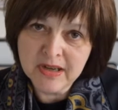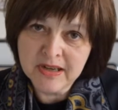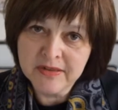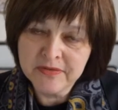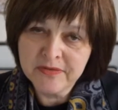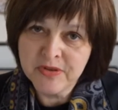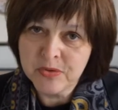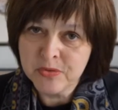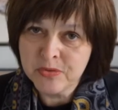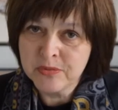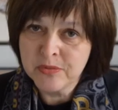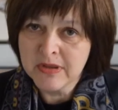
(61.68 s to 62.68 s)
a
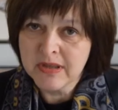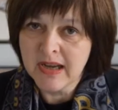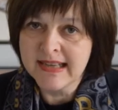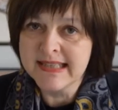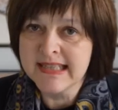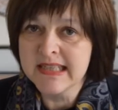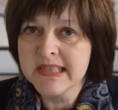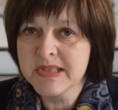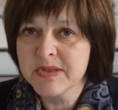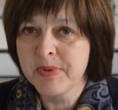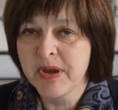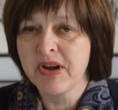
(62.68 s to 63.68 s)
few
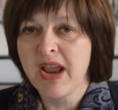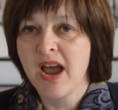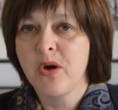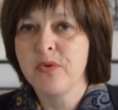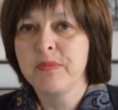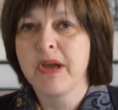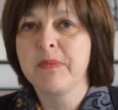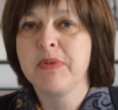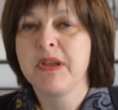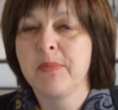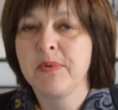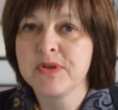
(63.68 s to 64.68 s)
ideas about how we might
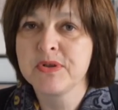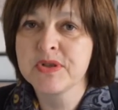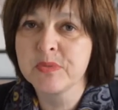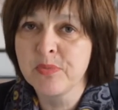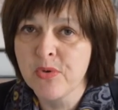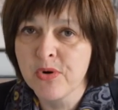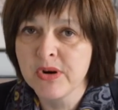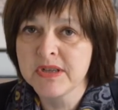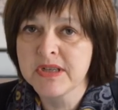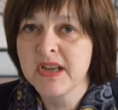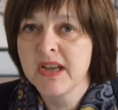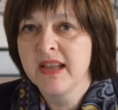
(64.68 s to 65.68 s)
be able to
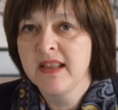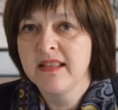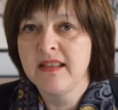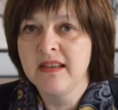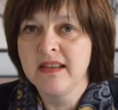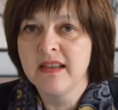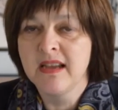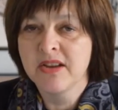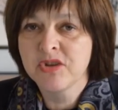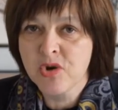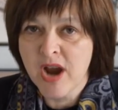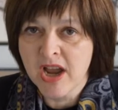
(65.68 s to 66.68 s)
support the
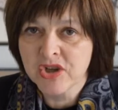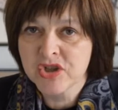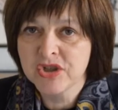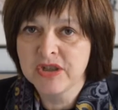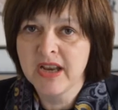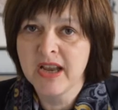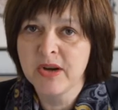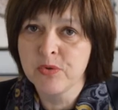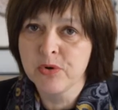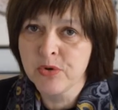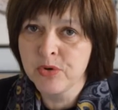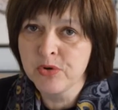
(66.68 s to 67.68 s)
attraction and
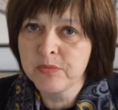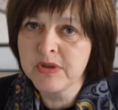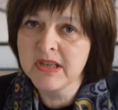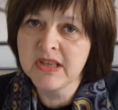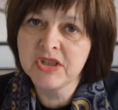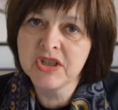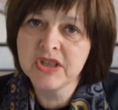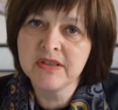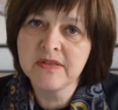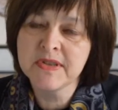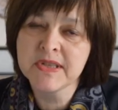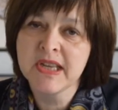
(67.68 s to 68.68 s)
recruitment
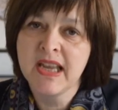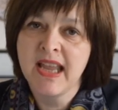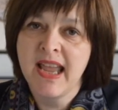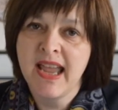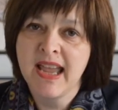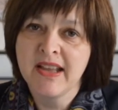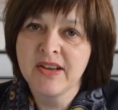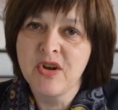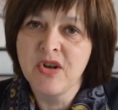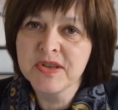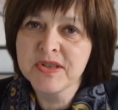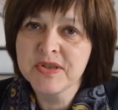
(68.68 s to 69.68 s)
initiatives, and
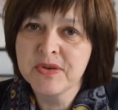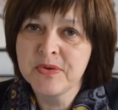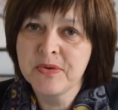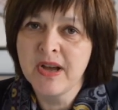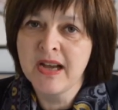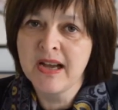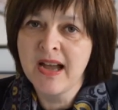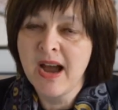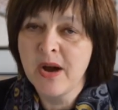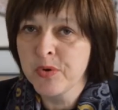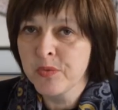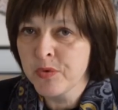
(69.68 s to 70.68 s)
also uh,
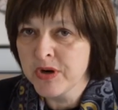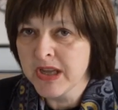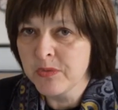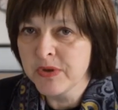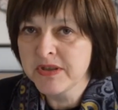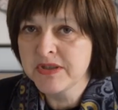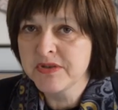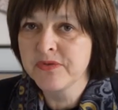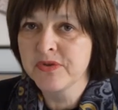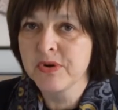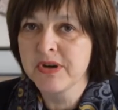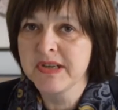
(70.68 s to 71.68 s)
how we're working with
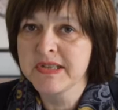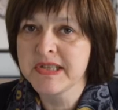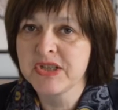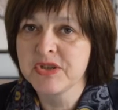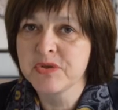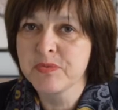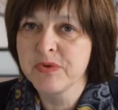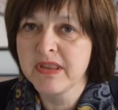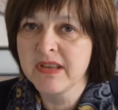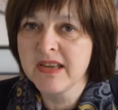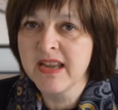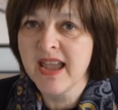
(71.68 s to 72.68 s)
different organizations
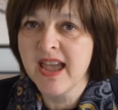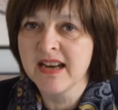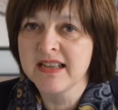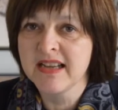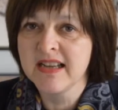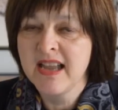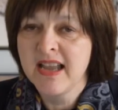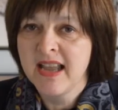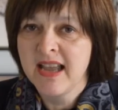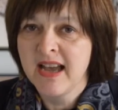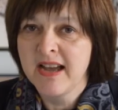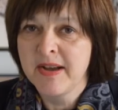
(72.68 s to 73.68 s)
within Canada
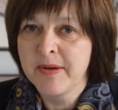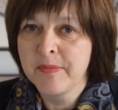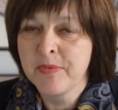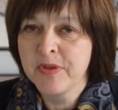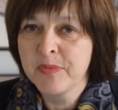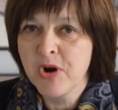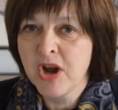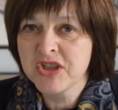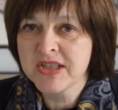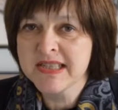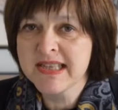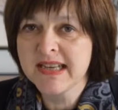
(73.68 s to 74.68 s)
uh, with
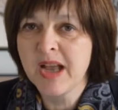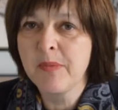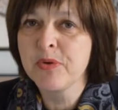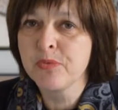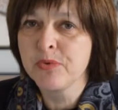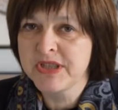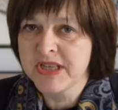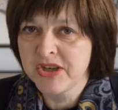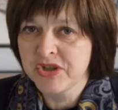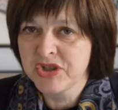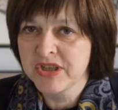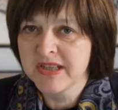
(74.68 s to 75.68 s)
projects that help the
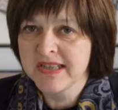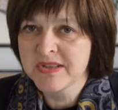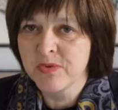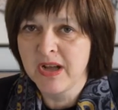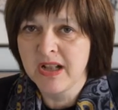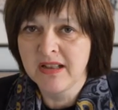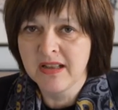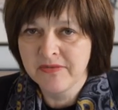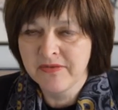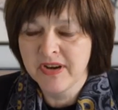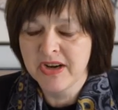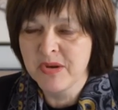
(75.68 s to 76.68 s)
retention as well.
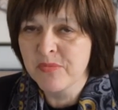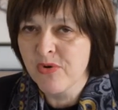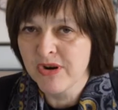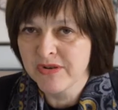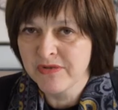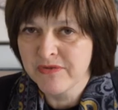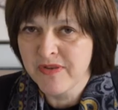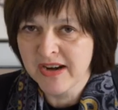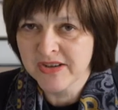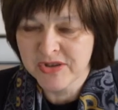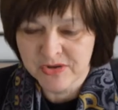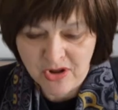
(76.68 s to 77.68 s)
Very important
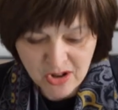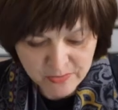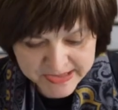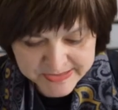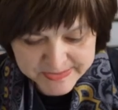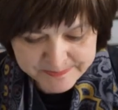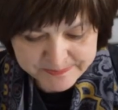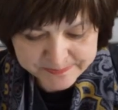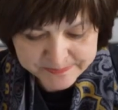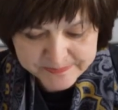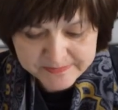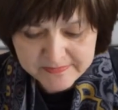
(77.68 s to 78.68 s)
factor always.
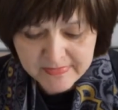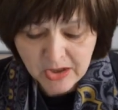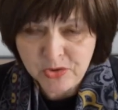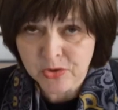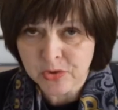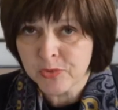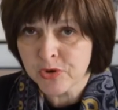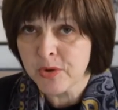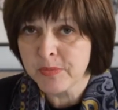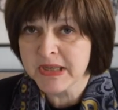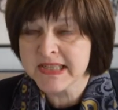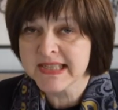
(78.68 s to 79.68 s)
Donc, pour
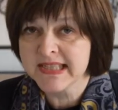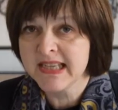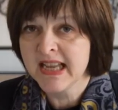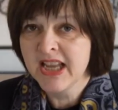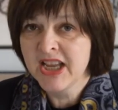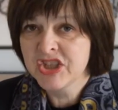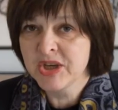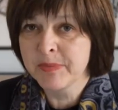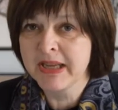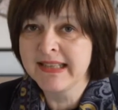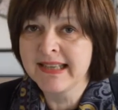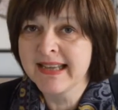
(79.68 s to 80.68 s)
commencer,
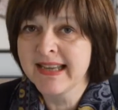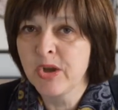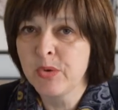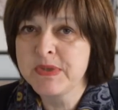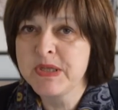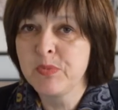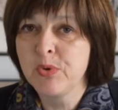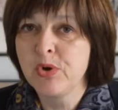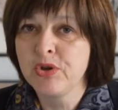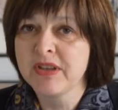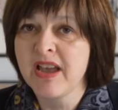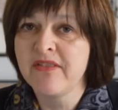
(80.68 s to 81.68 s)
j'aimerais décrire un petit peu
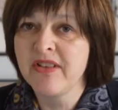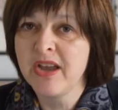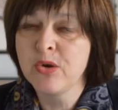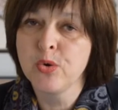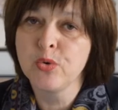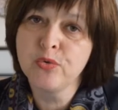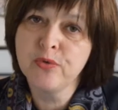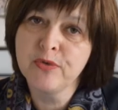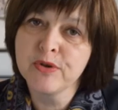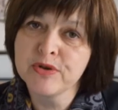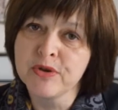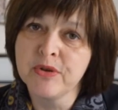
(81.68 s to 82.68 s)
le travail que nous
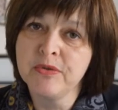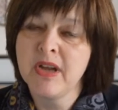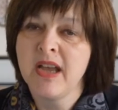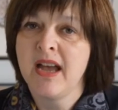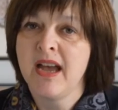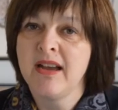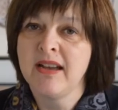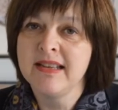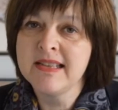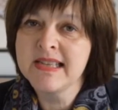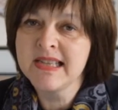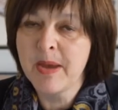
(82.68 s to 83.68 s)
faisons euh,
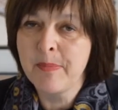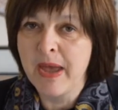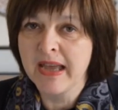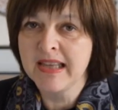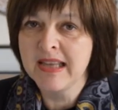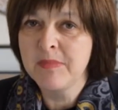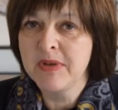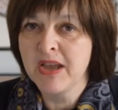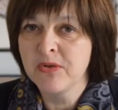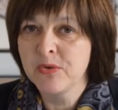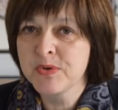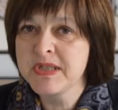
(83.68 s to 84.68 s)
ici à Paris,
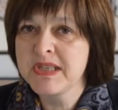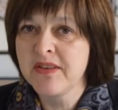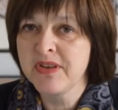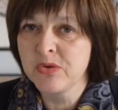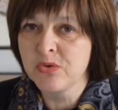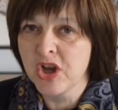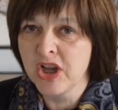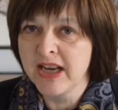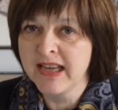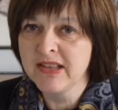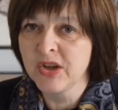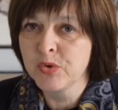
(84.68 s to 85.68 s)
mais aussi avec nos
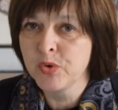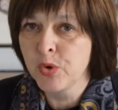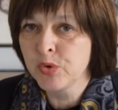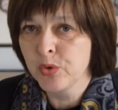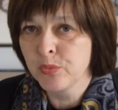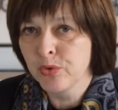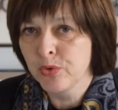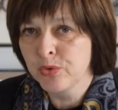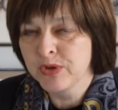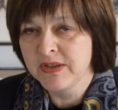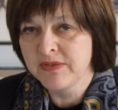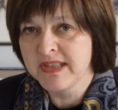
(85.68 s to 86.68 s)
collègues dans d'autres bureaux
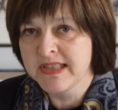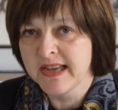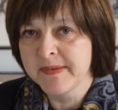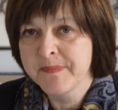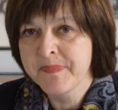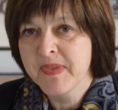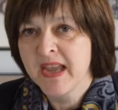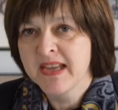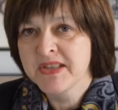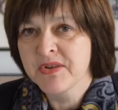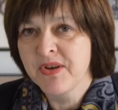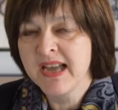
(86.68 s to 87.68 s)
des visas.
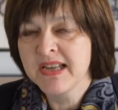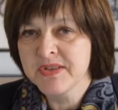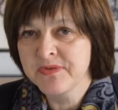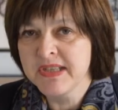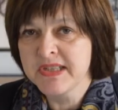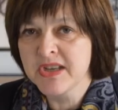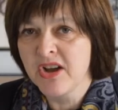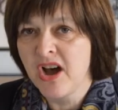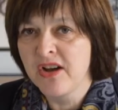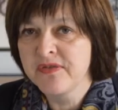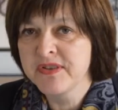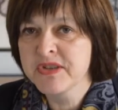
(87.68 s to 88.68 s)
So as a visa
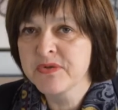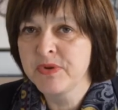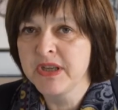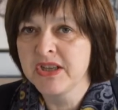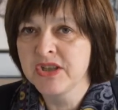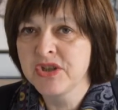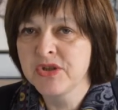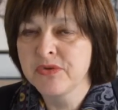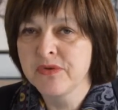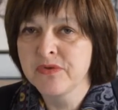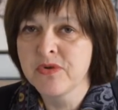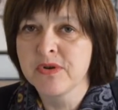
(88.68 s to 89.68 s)
office, we
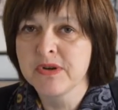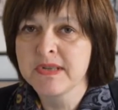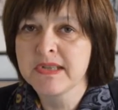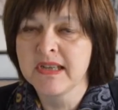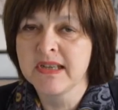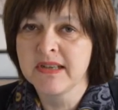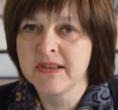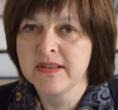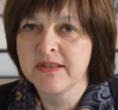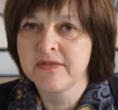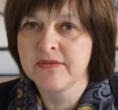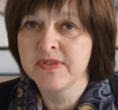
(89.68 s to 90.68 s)
issue, of course,
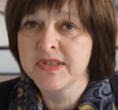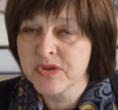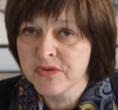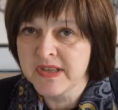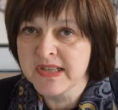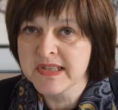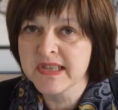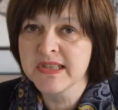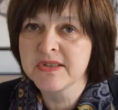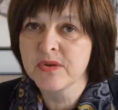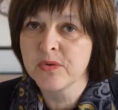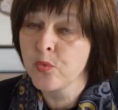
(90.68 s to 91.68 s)
uh, visitor
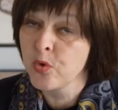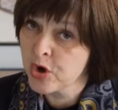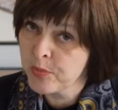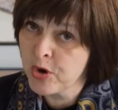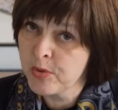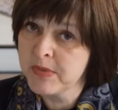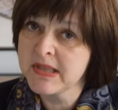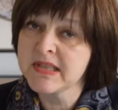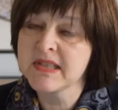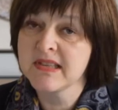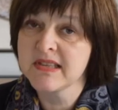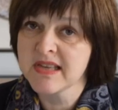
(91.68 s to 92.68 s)
visas, work
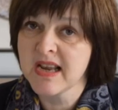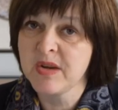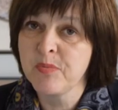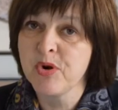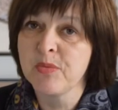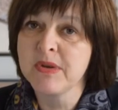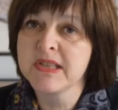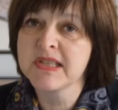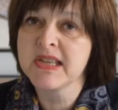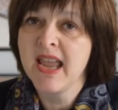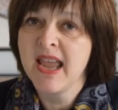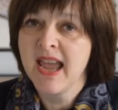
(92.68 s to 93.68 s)
permits, study permits,
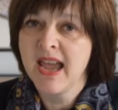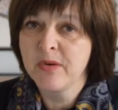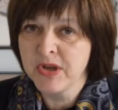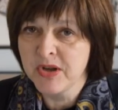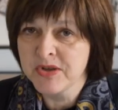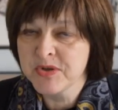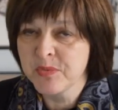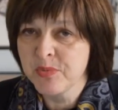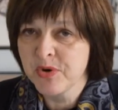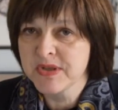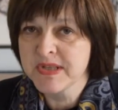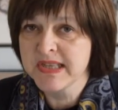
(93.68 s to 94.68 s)
and we also
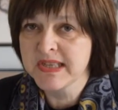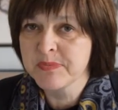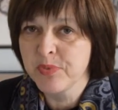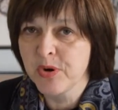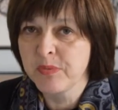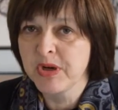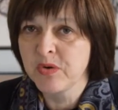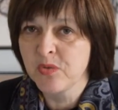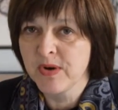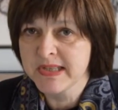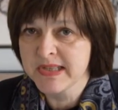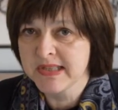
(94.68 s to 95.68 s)
process permanent
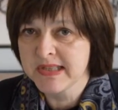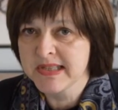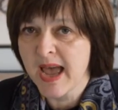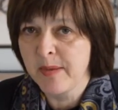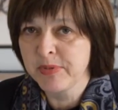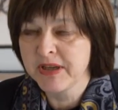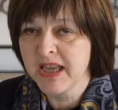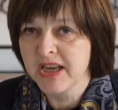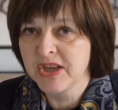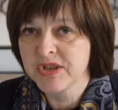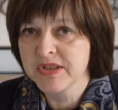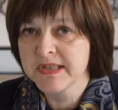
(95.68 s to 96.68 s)
residence
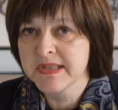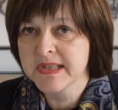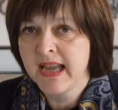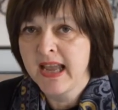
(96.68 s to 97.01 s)
applications.